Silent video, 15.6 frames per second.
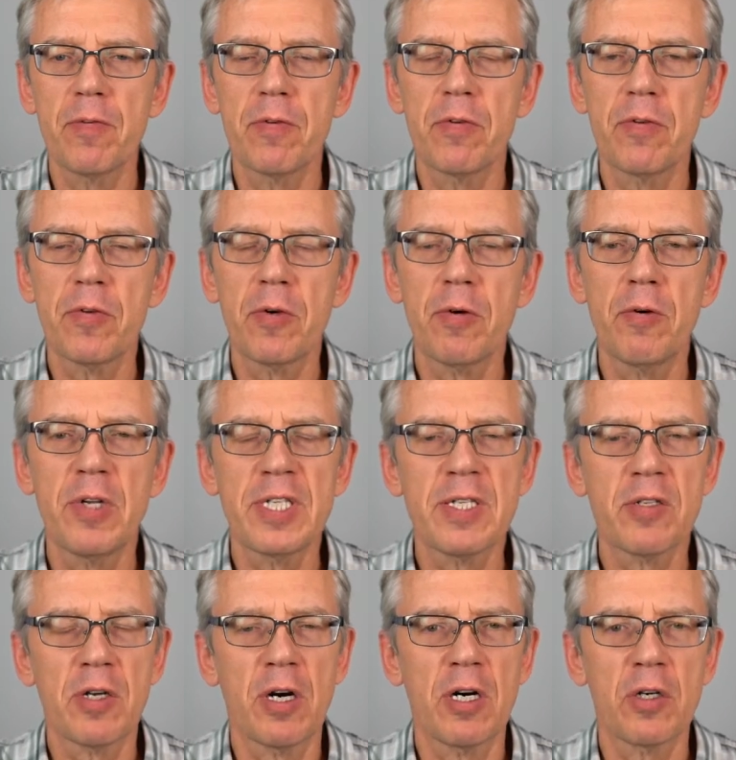So let's
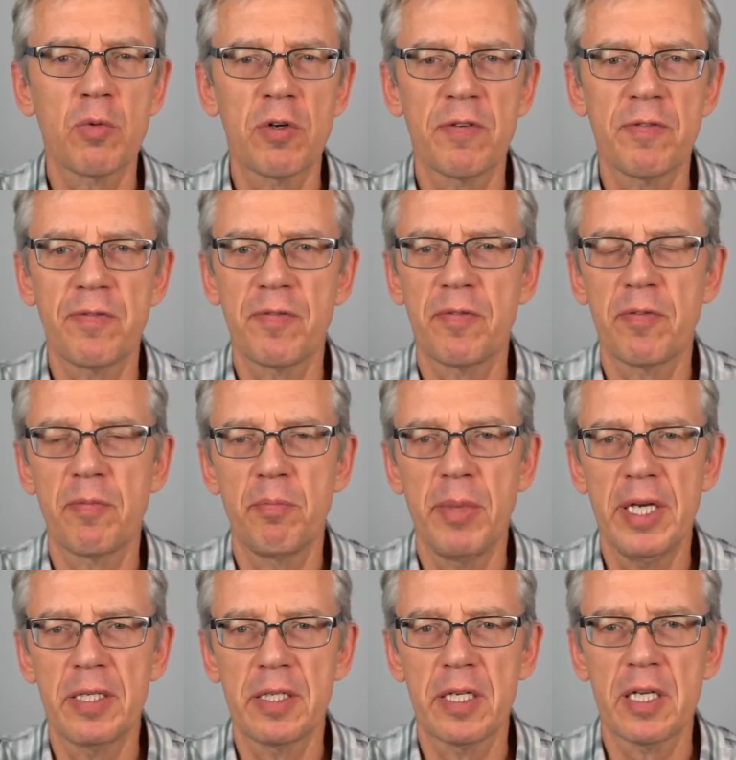start with
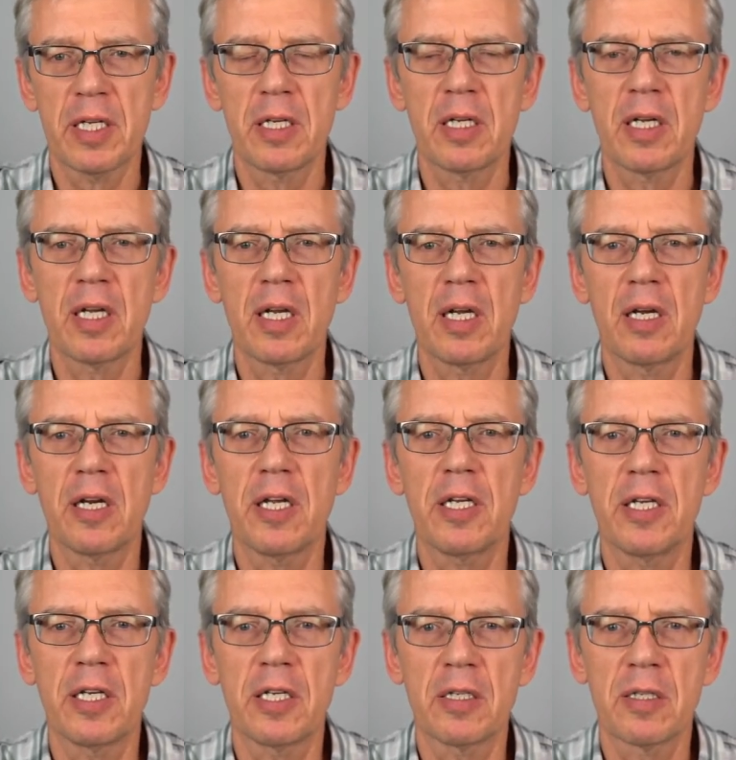basic
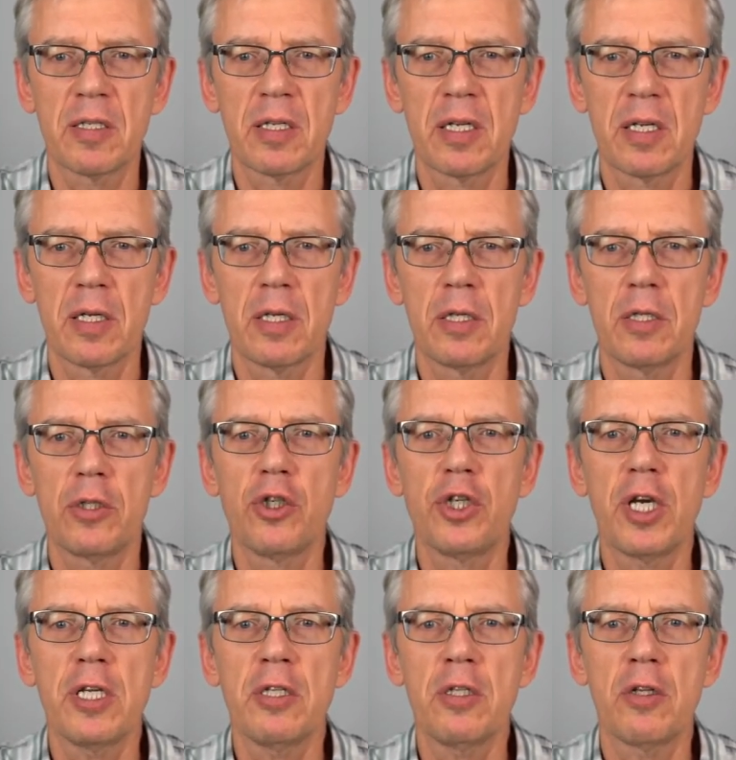greetings.
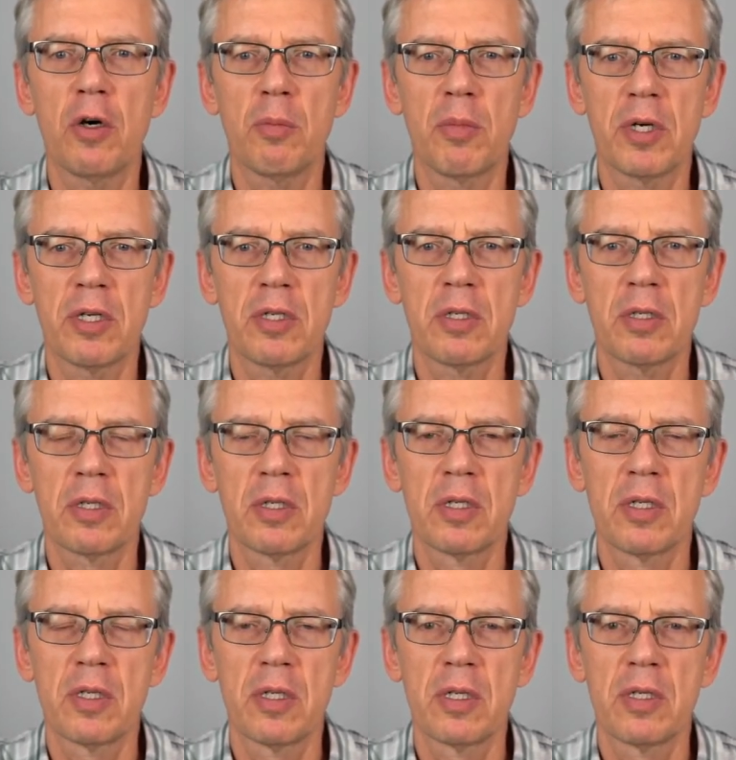Dzień dobry.
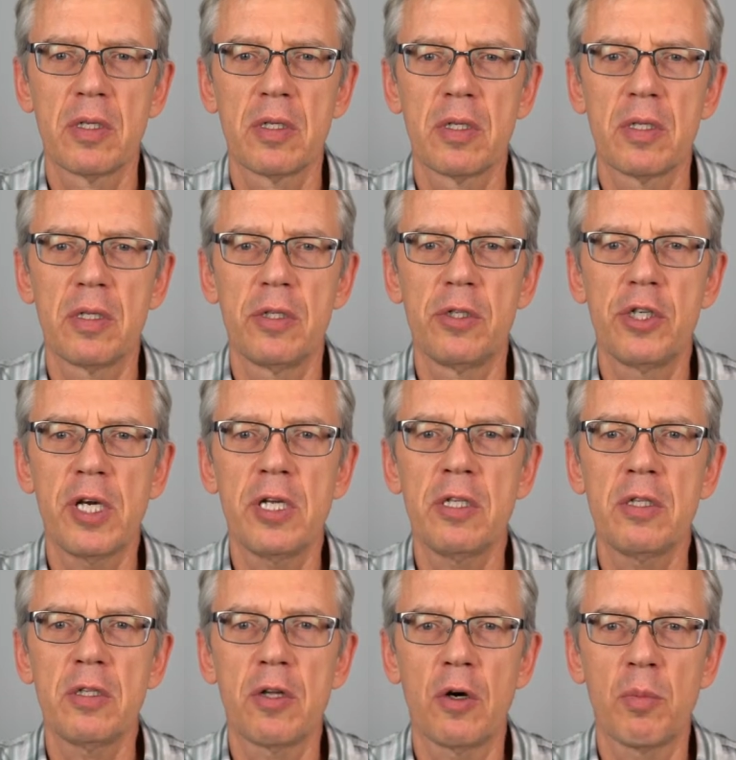
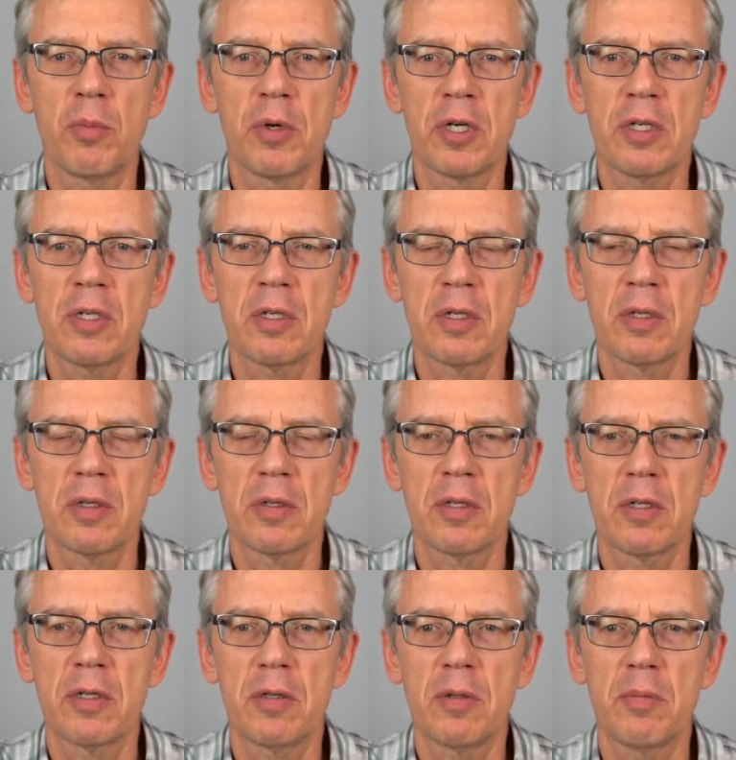Dzień dobry
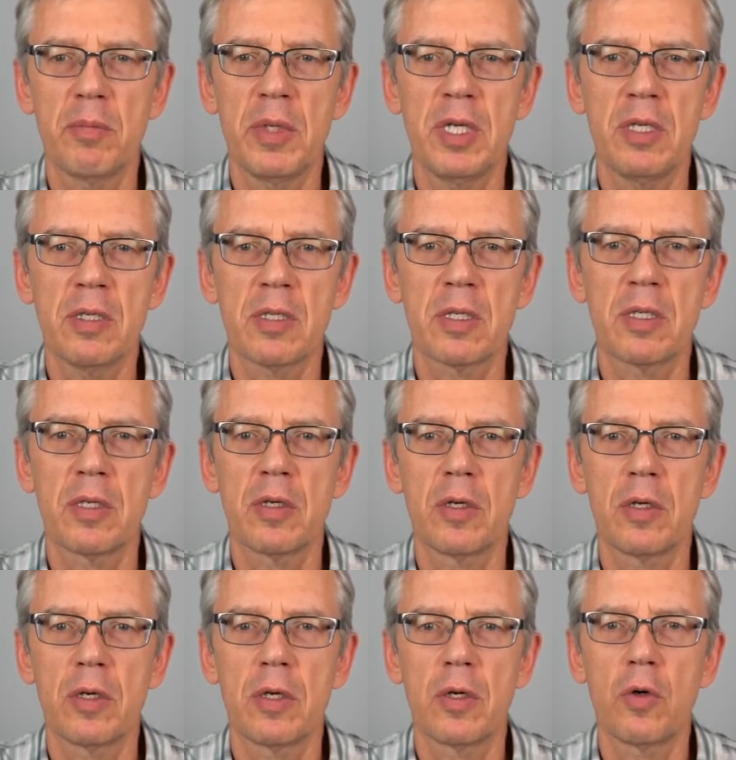means
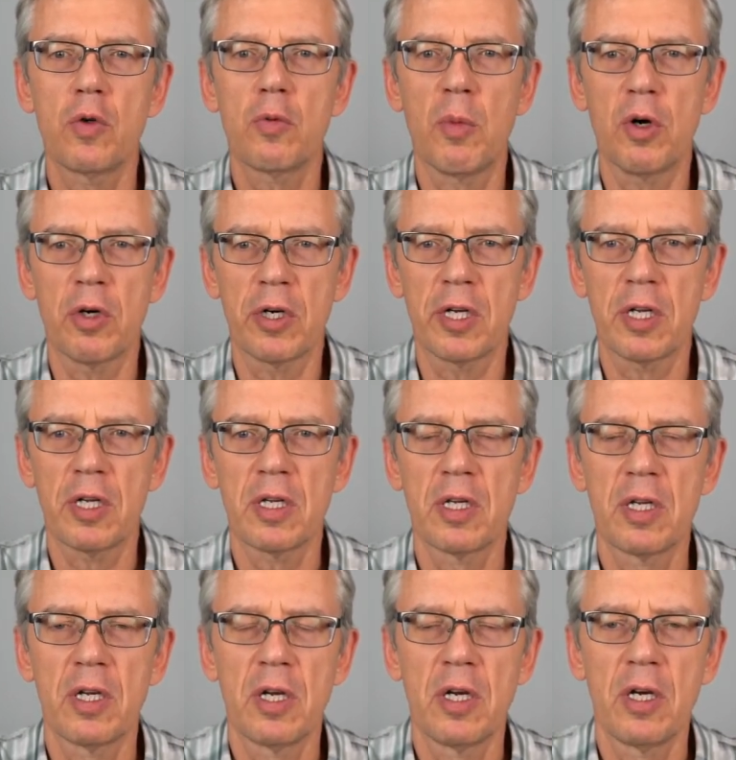good morning.
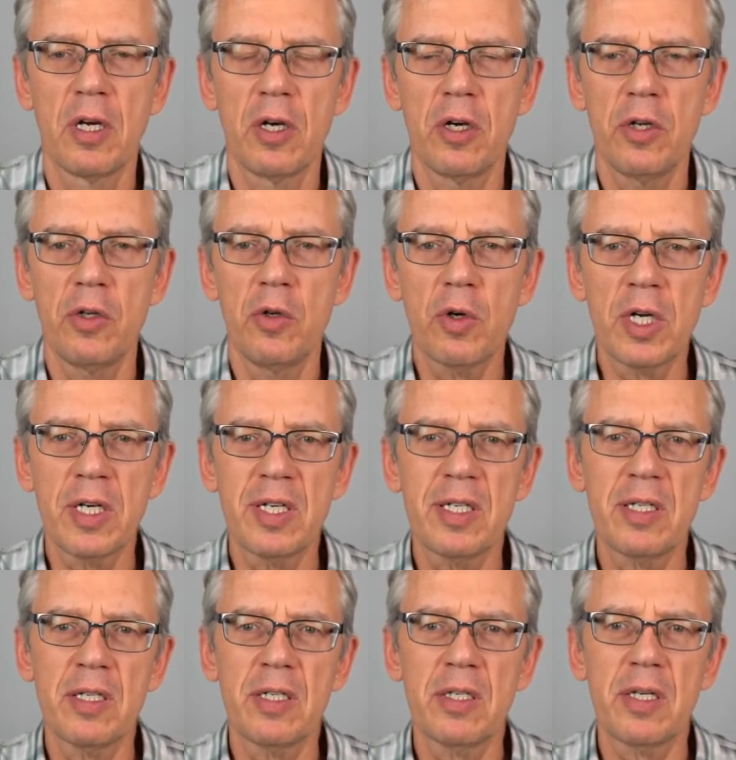You
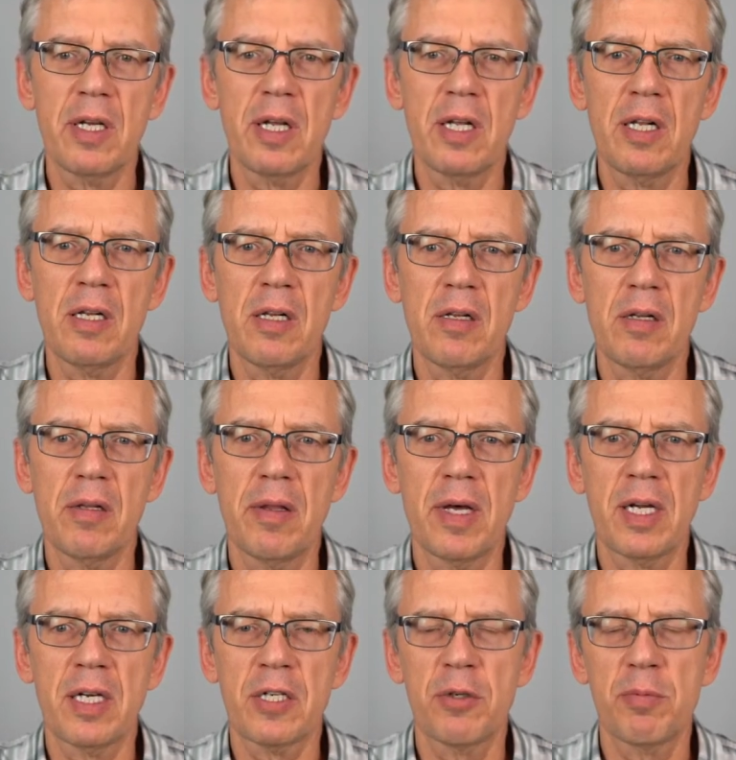can tell
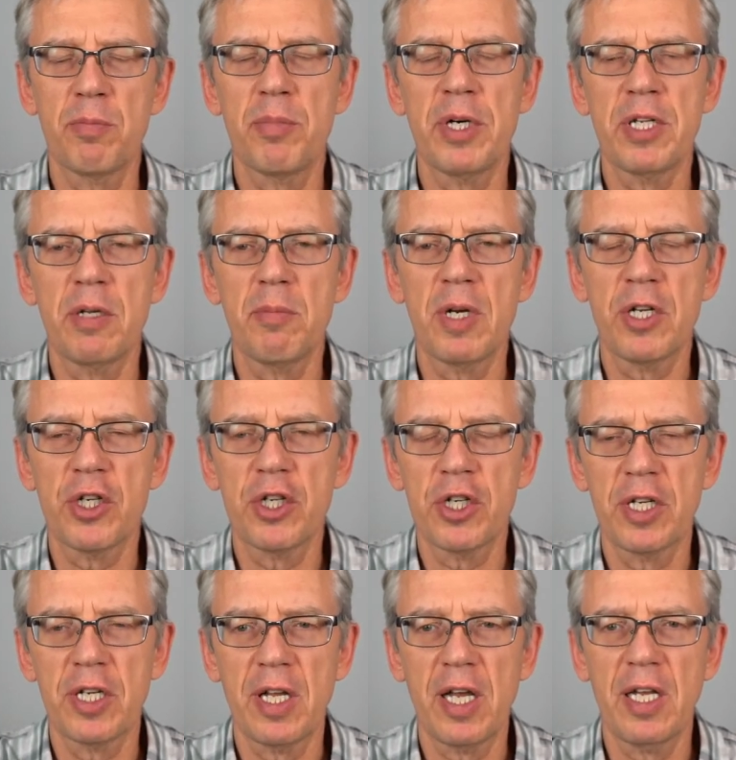that pretty
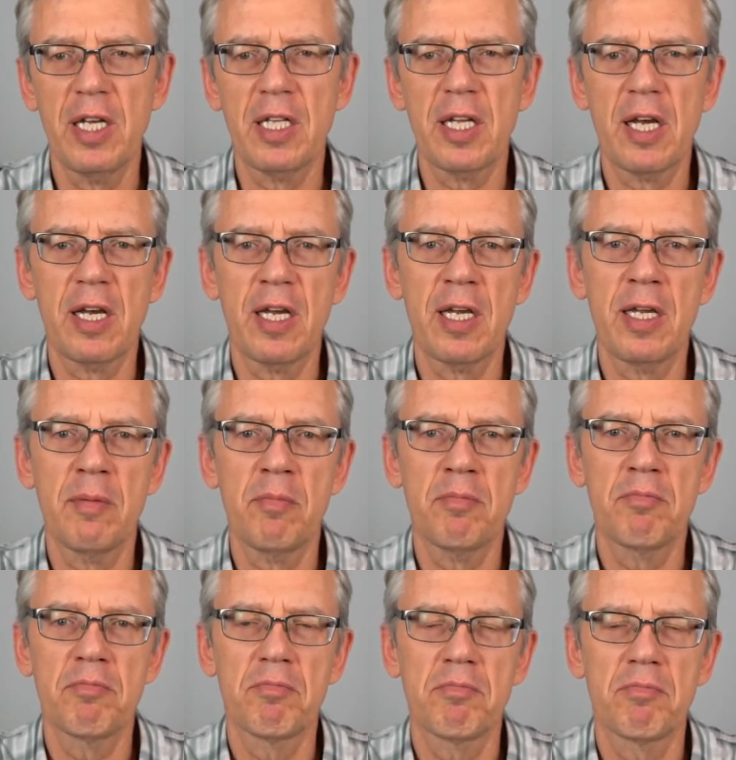much any
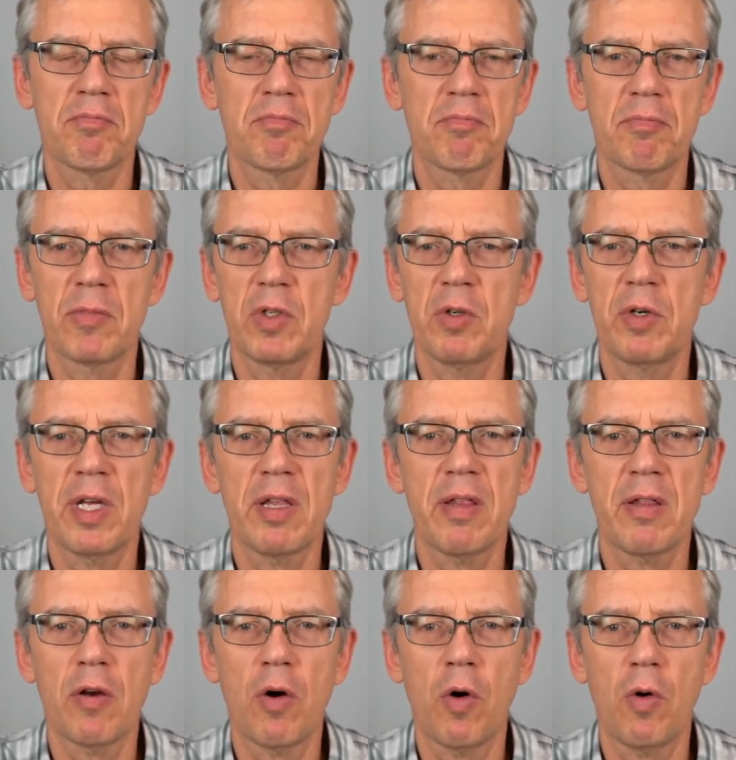time during
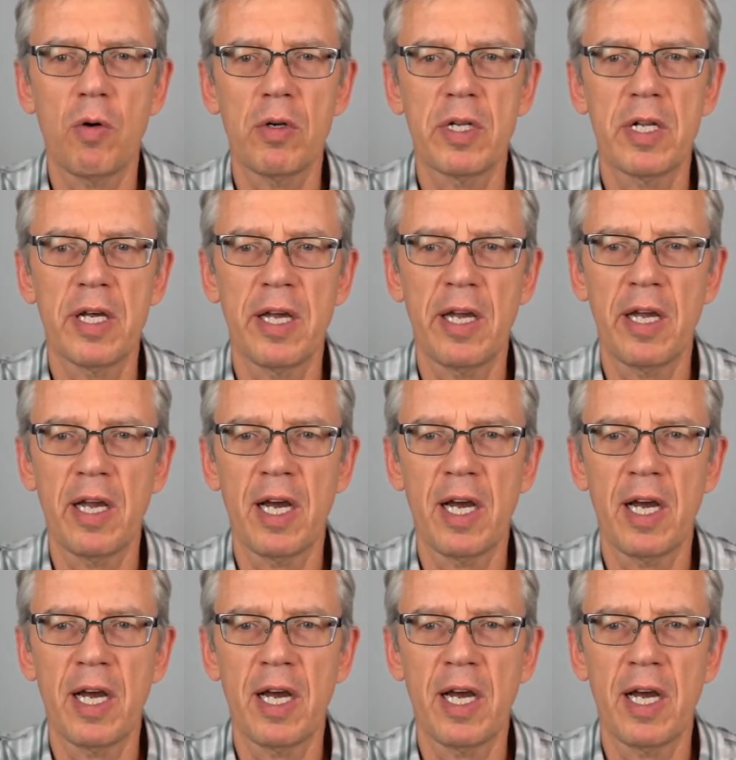the whole day